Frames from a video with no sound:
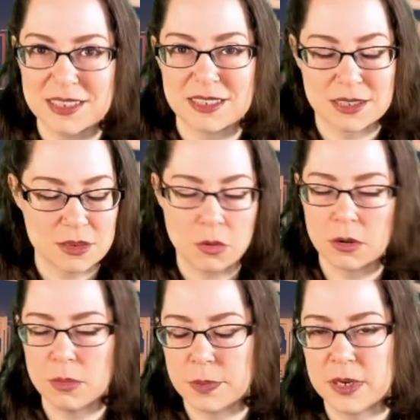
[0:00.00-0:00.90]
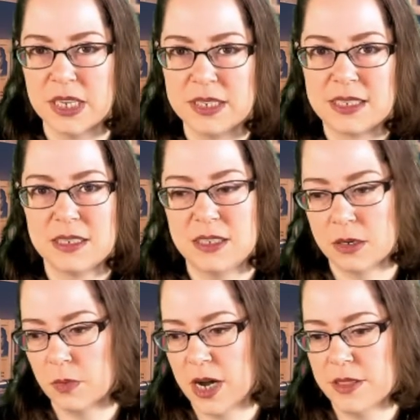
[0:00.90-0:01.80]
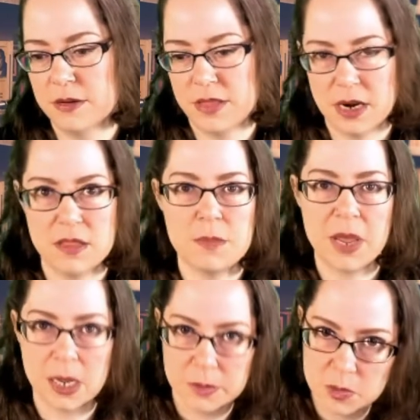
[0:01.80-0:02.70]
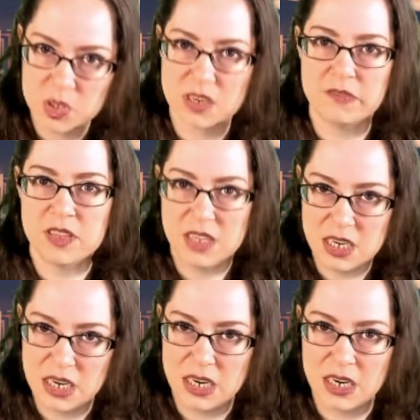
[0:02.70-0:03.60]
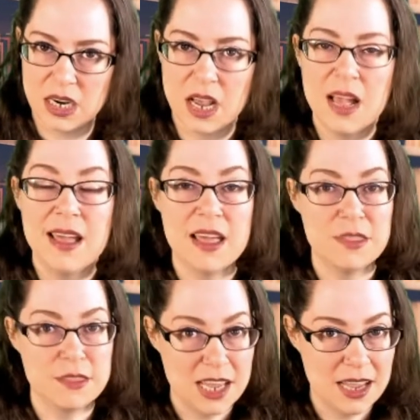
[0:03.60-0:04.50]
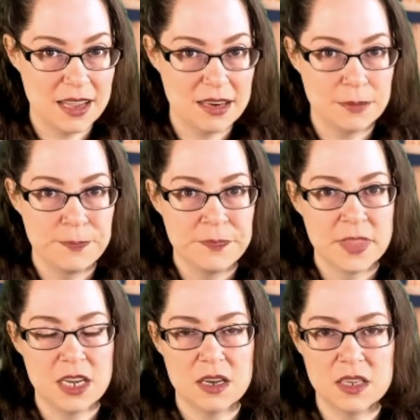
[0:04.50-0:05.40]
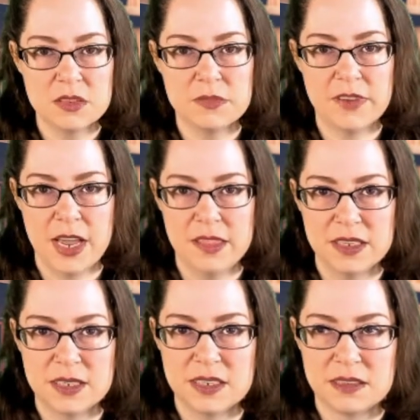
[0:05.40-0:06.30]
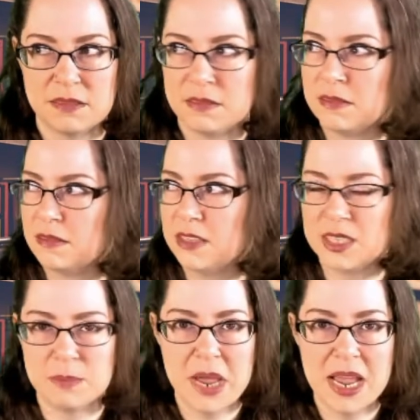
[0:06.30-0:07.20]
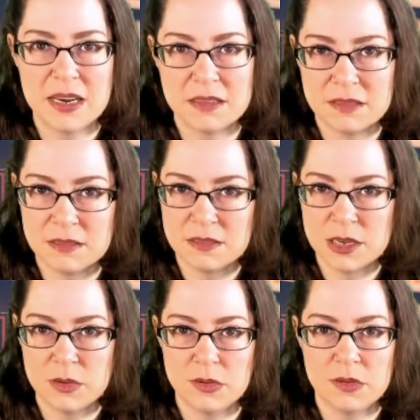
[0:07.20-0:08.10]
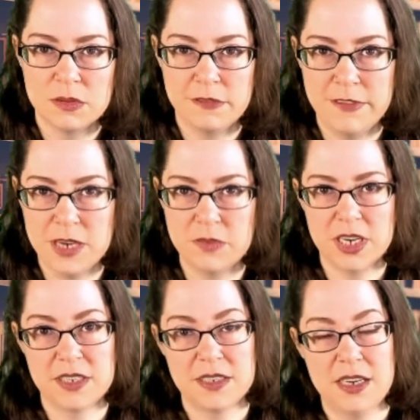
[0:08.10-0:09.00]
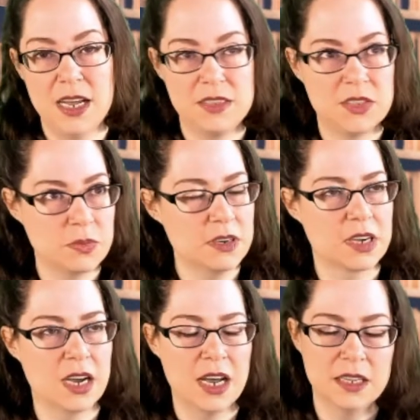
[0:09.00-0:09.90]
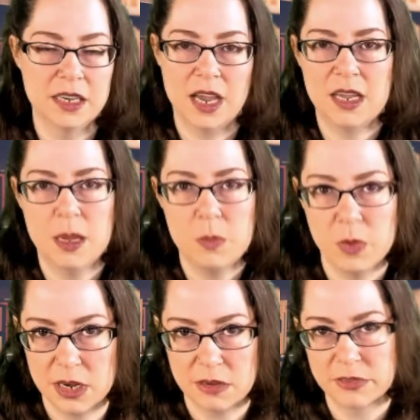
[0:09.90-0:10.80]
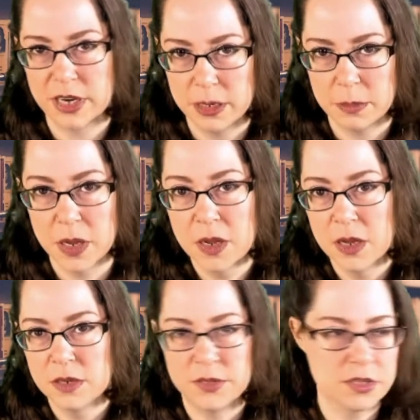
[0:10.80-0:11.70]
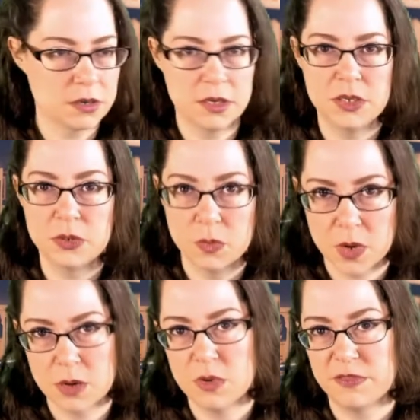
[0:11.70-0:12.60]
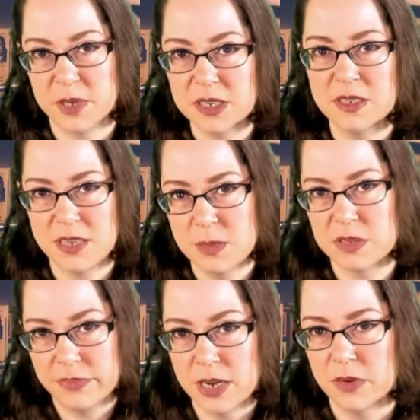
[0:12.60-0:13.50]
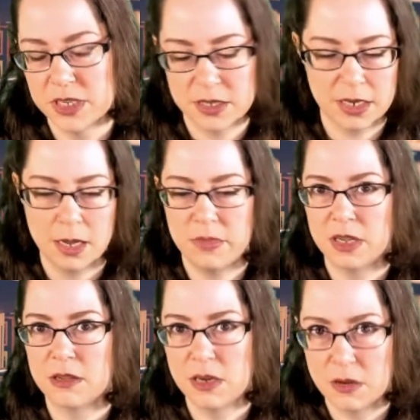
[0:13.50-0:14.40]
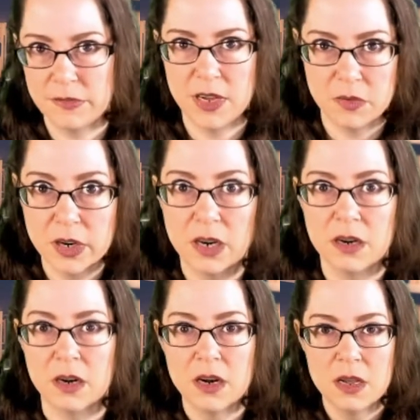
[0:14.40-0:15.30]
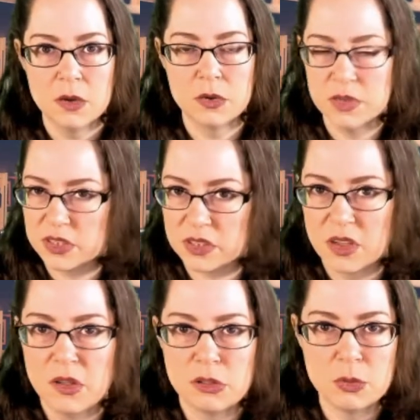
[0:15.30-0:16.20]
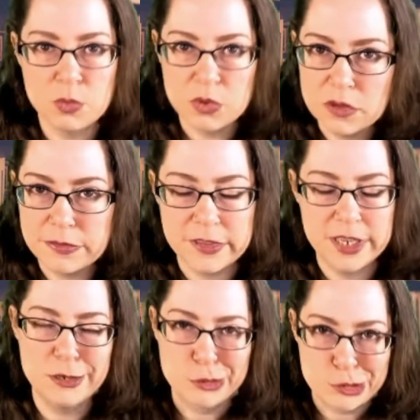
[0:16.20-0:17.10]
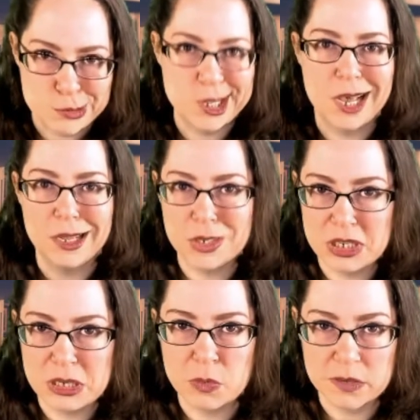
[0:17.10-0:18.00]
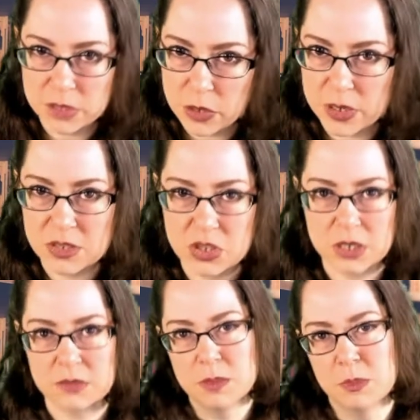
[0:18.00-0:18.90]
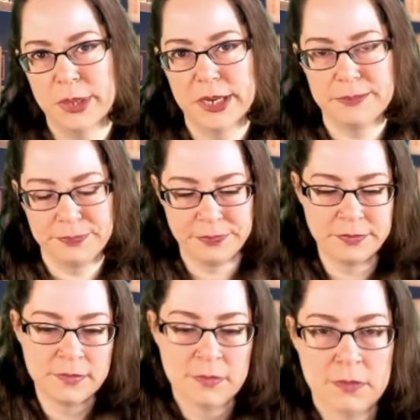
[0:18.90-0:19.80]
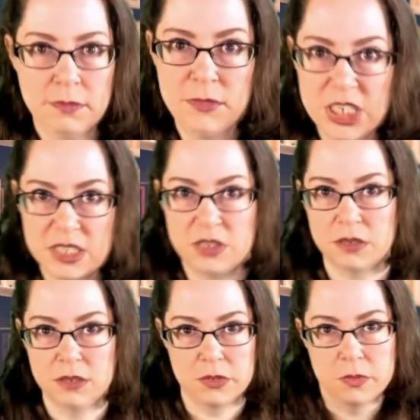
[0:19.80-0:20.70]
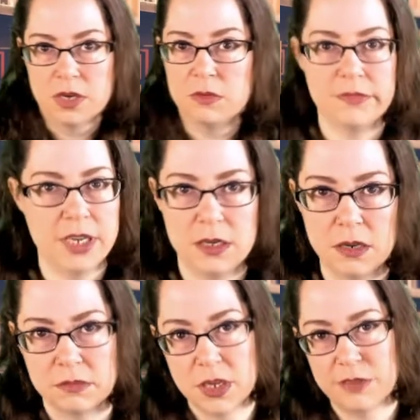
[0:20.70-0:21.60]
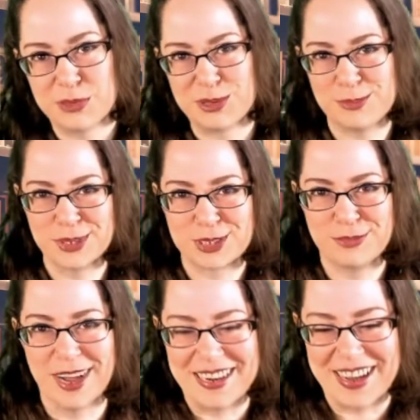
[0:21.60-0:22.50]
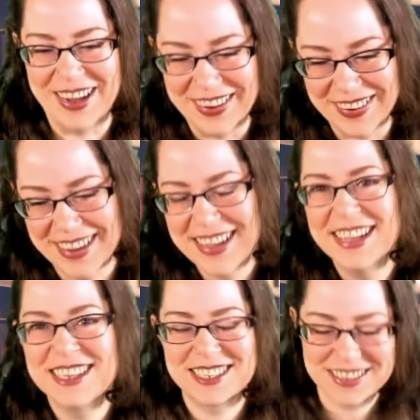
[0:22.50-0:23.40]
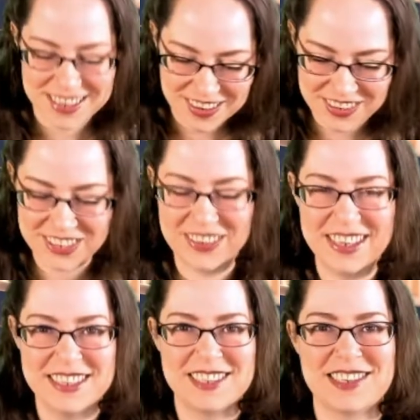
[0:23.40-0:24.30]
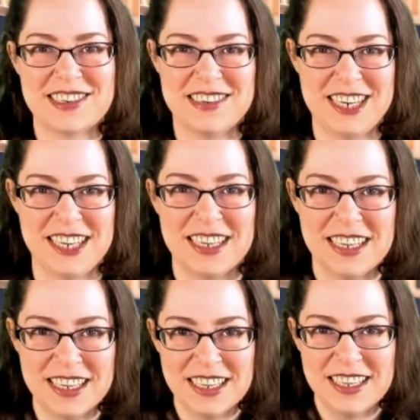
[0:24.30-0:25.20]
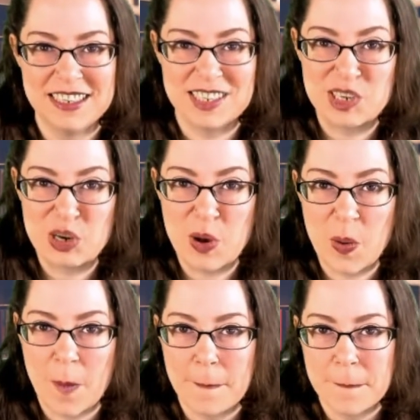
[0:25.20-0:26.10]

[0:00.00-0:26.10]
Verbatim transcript: this horrible prince. So while they're there, they pick up some stuff that they need, and then they also find this this man, Fenris. And I swear to God, like, I kept waiting for him to turn into a werewolf, because his name is Fenris, and I kept thinking, you know, Fenrir, who is the wolf in Norse mythology, one of Loki's children, but does he turn into a werewolf? I don't know. You'll have to read the book to find out. So they all go on this journey to go